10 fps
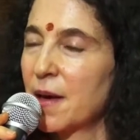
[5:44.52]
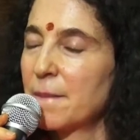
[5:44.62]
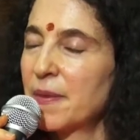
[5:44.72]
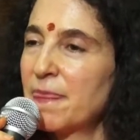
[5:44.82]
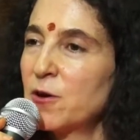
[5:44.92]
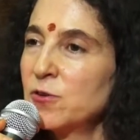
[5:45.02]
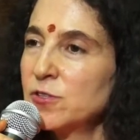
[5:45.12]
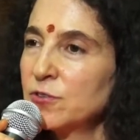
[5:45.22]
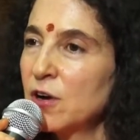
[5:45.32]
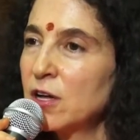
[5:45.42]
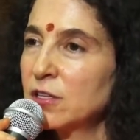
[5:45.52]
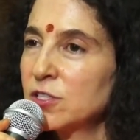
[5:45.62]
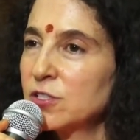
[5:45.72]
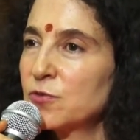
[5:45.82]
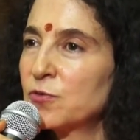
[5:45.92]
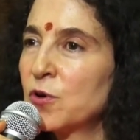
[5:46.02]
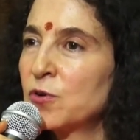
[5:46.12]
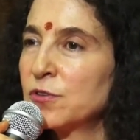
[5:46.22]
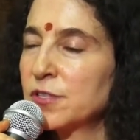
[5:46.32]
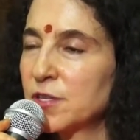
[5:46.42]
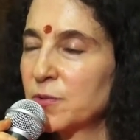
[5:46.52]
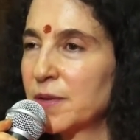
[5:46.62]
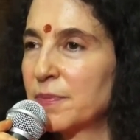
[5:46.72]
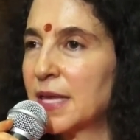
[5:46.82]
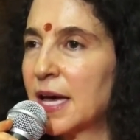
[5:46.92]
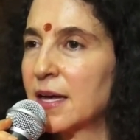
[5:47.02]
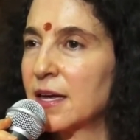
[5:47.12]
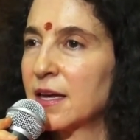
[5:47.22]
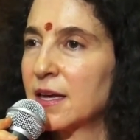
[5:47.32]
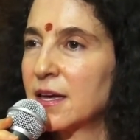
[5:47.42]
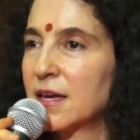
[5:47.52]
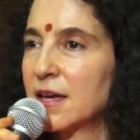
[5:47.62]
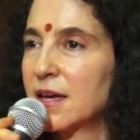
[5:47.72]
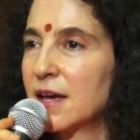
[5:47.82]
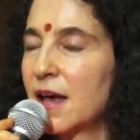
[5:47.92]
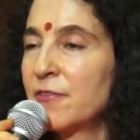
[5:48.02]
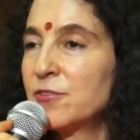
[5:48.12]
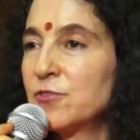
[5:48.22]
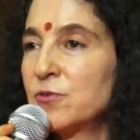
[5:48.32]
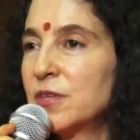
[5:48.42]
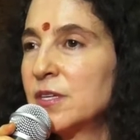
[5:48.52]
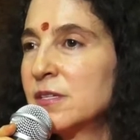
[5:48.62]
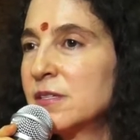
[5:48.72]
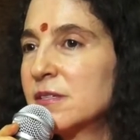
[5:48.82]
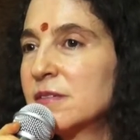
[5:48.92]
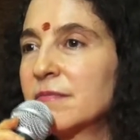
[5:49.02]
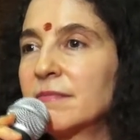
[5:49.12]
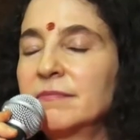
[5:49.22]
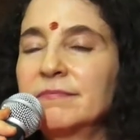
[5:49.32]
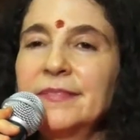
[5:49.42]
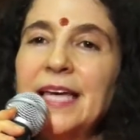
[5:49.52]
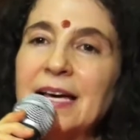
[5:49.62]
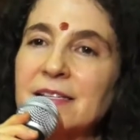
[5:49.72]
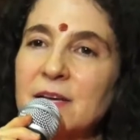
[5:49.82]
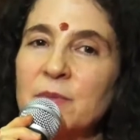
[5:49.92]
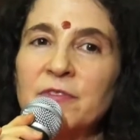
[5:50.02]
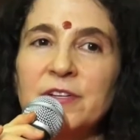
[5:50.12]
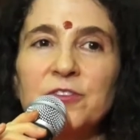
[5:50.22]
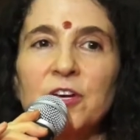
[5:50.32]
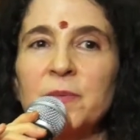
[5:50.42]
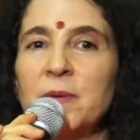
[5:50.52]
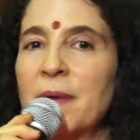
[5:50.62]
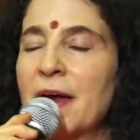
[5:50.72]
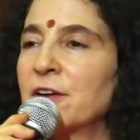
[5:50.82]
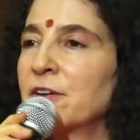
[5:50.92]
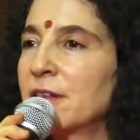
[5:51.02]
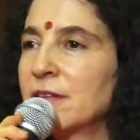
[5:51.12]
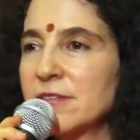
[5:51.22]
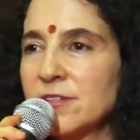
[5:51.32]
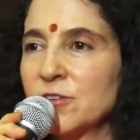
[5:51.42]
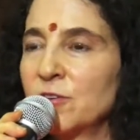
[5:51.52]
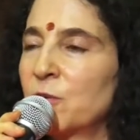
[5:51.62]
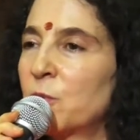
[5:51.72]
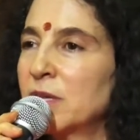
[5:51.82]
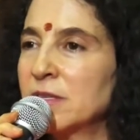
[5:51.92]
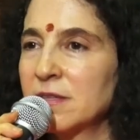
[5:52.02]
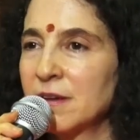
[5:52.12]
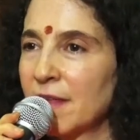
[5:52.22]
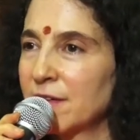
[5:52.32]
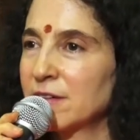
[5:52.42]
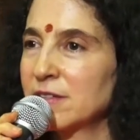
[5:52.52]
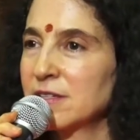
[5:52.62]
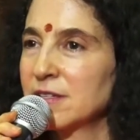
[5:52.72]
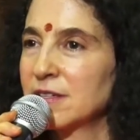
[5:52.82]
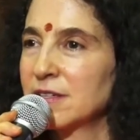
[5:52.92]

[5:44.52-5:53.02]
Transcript: But those are all just roles that we play. And the truth is, yeah, some of us are going to be better at certain ones than others.